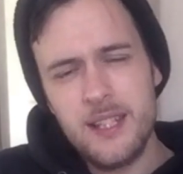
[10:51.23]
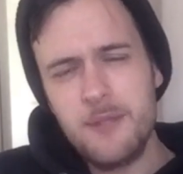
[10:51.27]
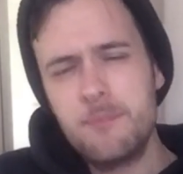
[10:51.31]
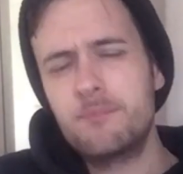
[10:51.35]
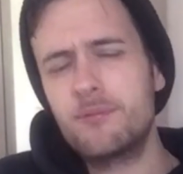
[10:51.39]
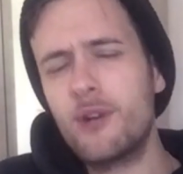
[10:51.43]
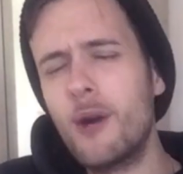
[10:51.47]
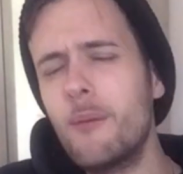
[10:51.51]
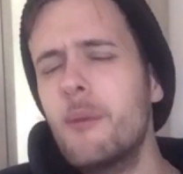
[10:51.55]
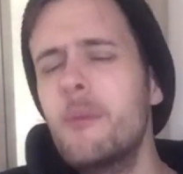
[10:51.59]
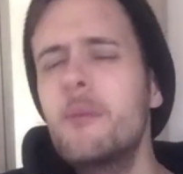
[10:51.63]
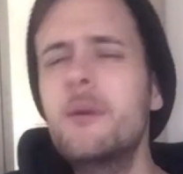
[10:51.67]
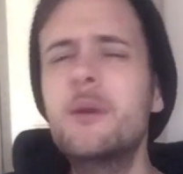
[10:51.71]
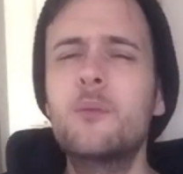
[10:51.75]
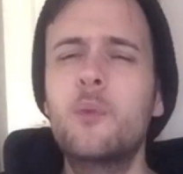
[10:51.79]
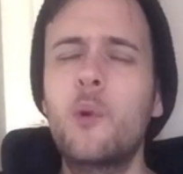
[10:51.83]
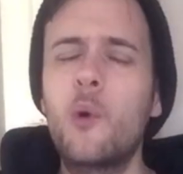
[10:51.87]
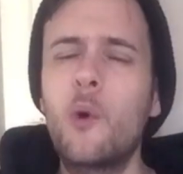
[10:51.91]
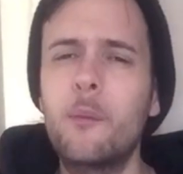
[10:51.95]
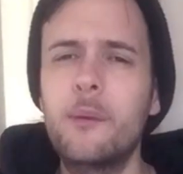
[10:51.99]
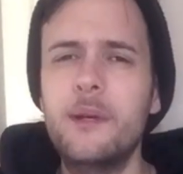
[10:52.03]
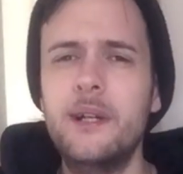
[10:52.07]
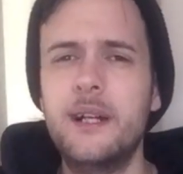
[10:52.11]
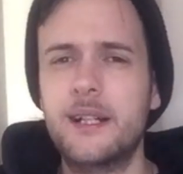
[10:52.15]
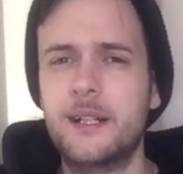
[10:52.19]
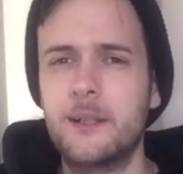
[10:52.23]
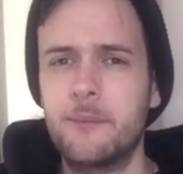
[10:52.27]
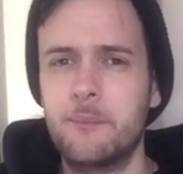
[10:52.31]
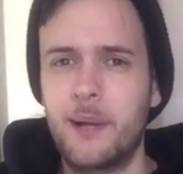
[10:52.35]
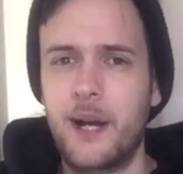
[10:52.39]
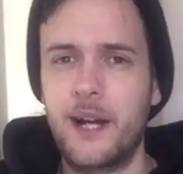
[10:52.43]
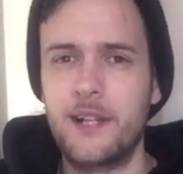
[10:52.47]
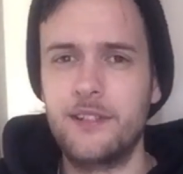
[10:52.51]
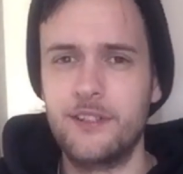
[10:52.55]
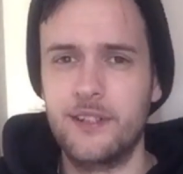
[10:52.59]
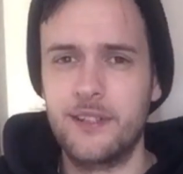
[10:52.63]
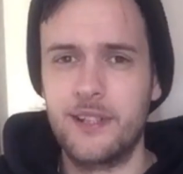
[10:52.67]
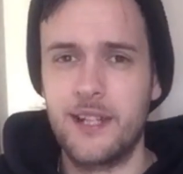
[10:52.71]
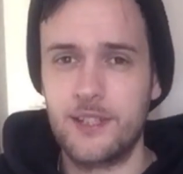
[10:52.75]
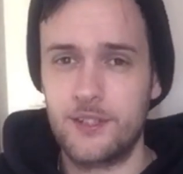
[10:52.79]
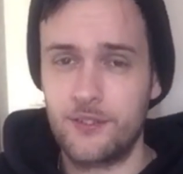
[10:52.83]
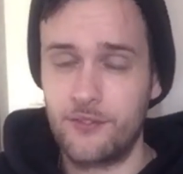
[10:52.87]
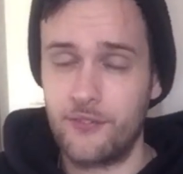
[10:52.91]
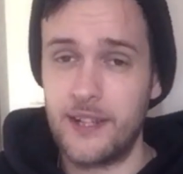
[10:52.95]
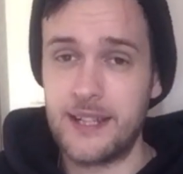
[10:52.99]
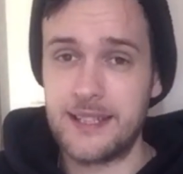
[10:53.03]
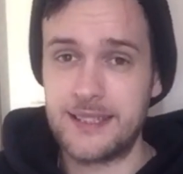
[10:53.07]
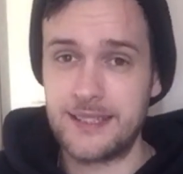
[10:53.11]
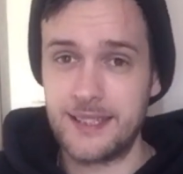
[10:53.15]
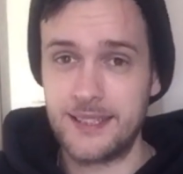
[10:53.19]
He probably will be a companion, let's
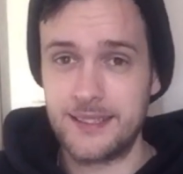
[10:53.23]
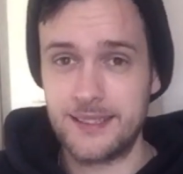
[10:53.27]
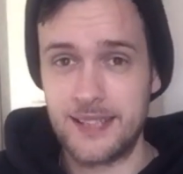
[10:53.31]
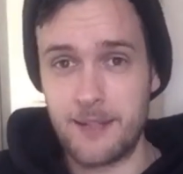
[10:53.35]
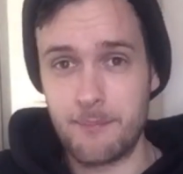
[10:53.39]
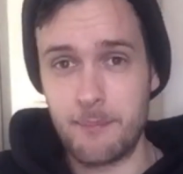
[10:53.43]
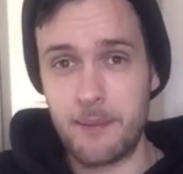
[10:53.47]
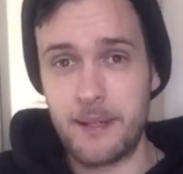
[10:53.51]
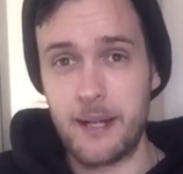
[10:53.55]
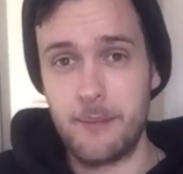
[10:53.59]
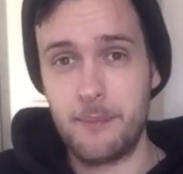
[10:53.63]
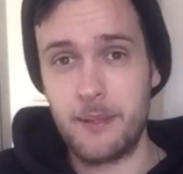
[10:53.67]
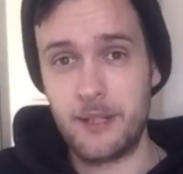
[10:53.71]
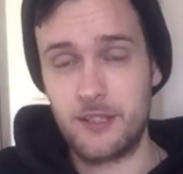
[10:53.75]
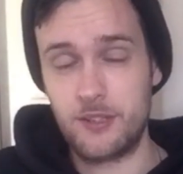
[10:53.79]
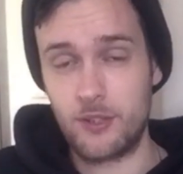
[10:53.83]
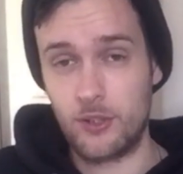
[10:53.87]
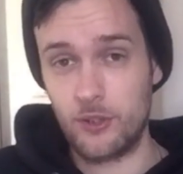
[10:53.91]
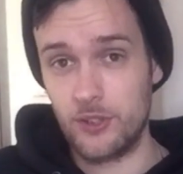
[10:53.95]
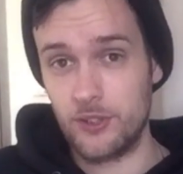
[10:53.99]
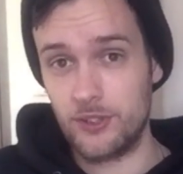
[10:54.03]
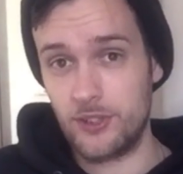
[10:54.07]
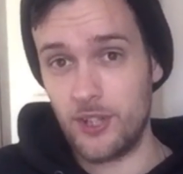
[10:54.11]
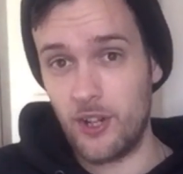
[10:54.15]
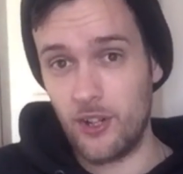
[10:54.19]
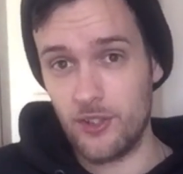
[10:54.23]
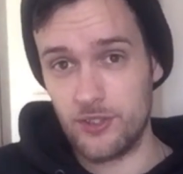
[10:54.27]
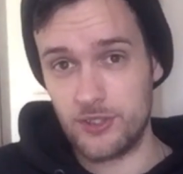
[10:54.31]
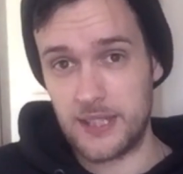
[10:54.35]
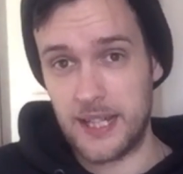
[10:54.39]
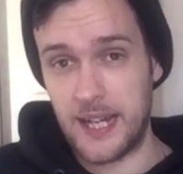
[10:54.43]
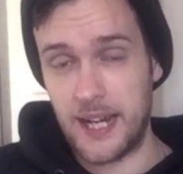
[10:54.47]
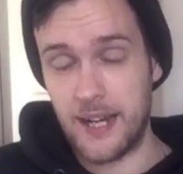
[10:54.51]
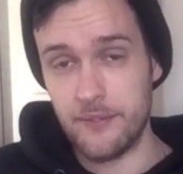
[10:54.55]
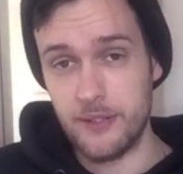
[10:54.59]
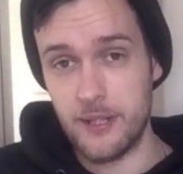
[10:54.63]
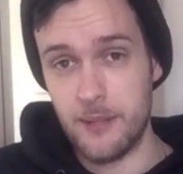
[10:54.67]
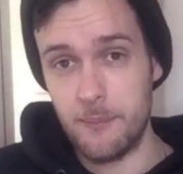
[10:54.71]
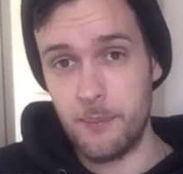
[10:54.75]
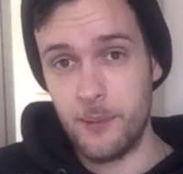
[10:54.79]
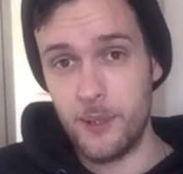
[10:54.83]
face it, because they've made a big song and dance out of it.